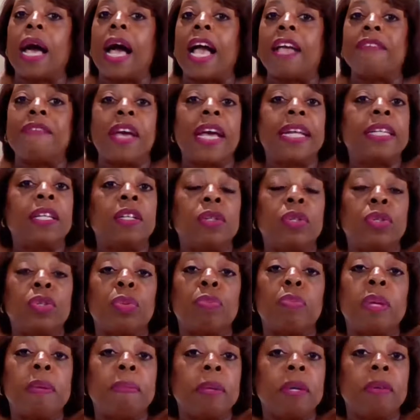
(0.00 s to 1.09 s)
I've had
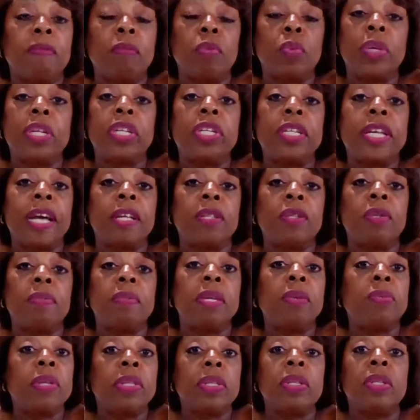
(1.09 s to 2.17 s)
people have reached out to
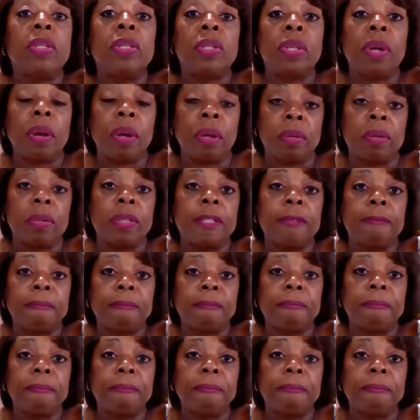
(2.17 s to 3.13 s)
me with concerns.